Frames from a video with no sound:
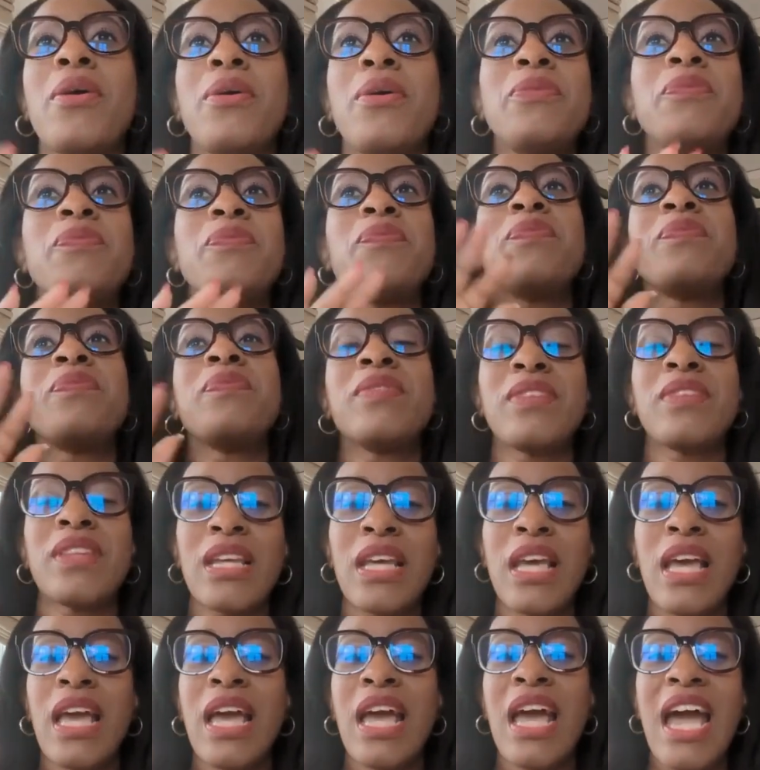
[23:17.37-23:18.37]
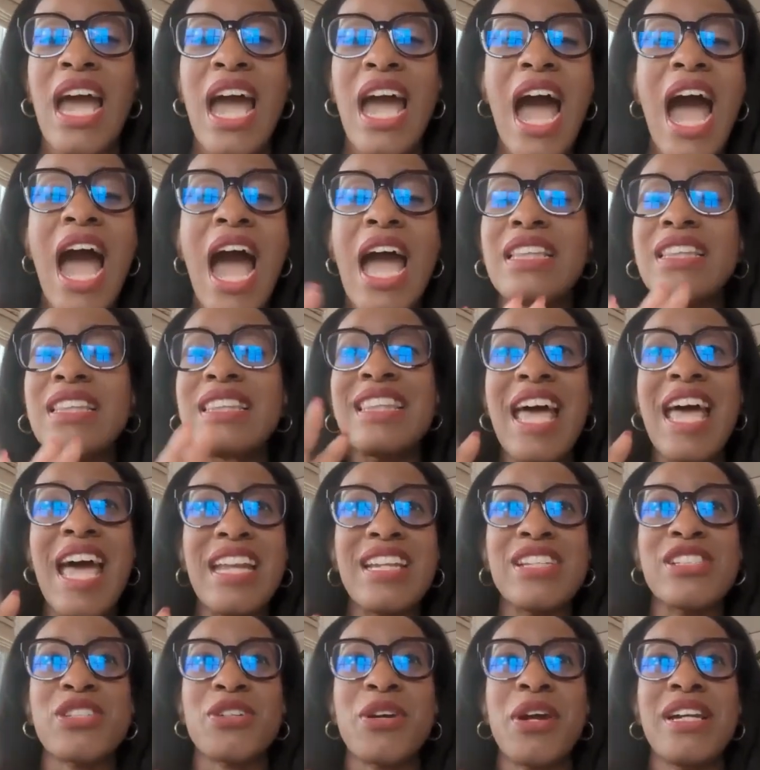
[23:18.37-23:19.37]
know,
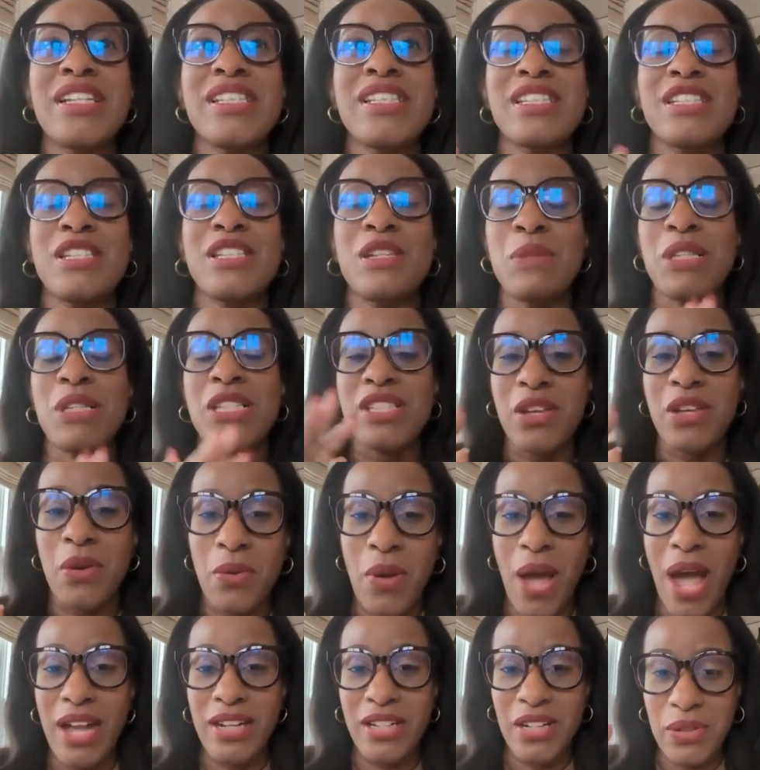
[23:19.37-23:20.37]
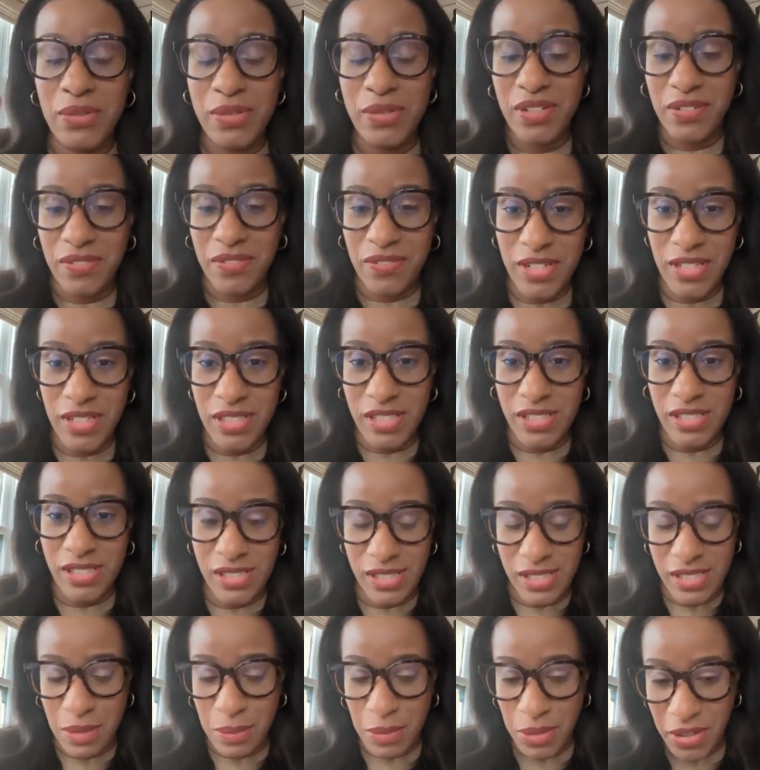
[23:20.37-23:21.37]
that is crazy to me. So I know different
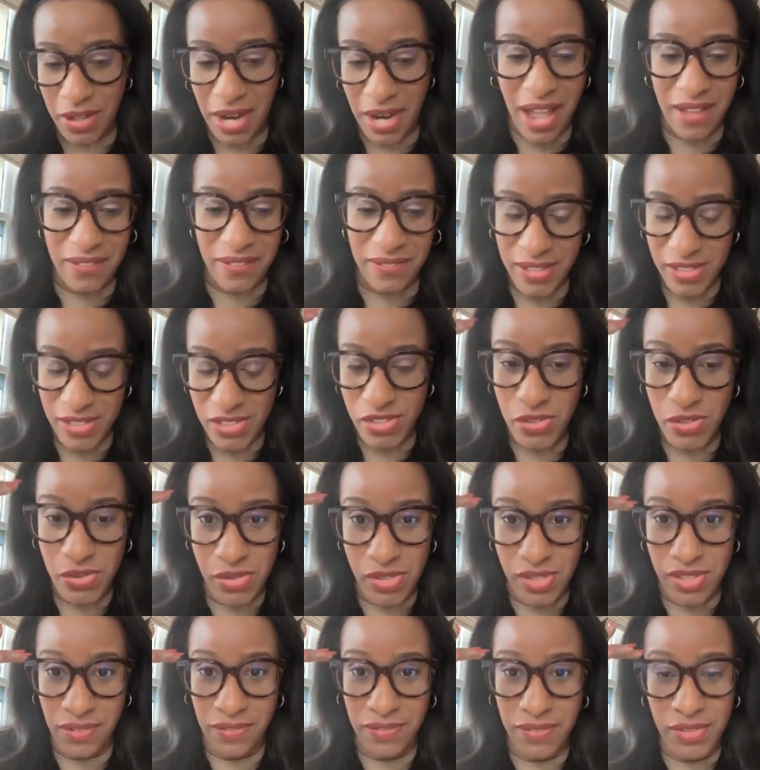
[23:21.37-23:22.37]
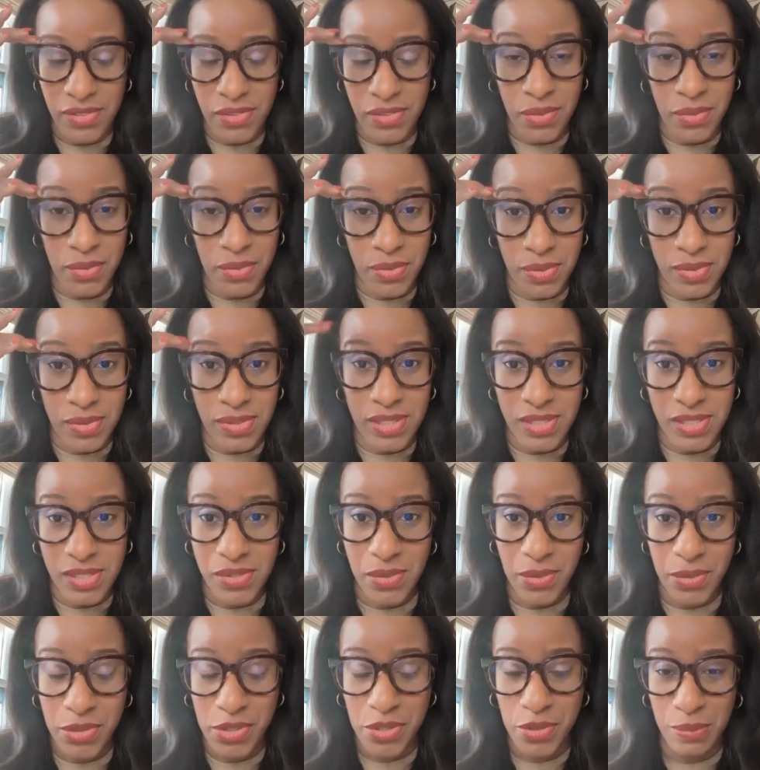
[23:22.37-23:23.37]
demographics use different tools and
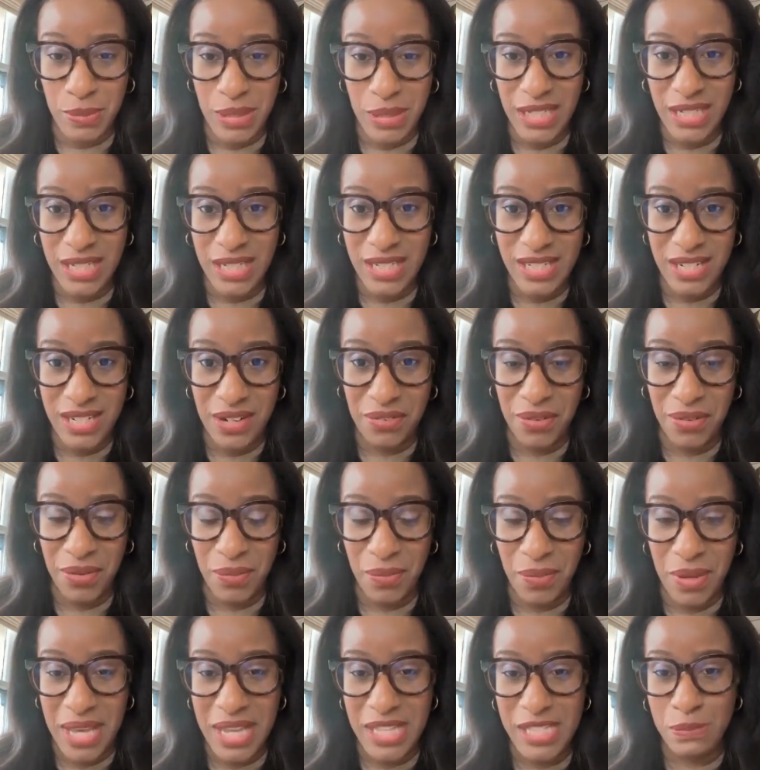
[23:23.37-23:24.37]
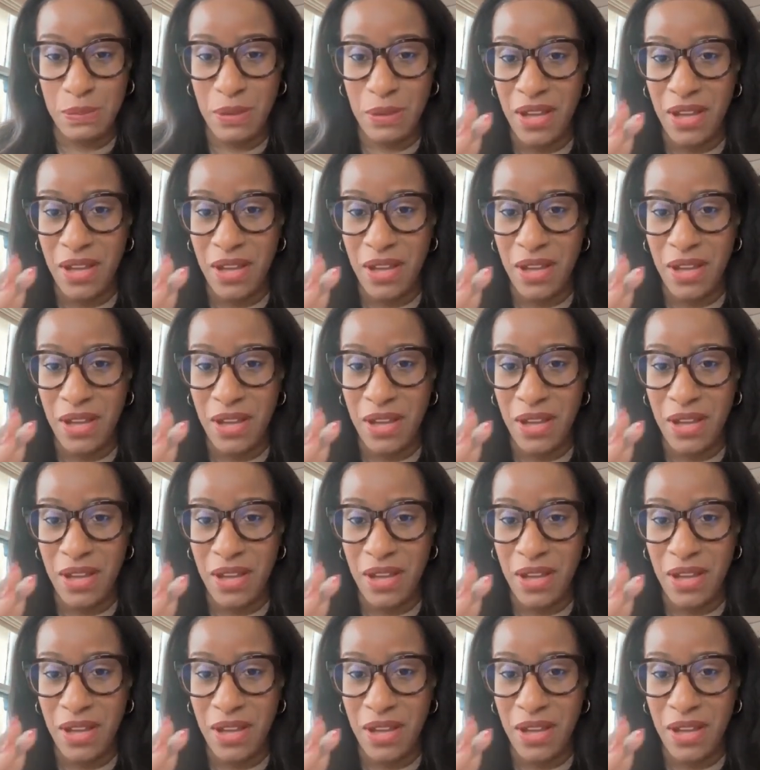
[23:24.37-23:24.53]
social media in different ways.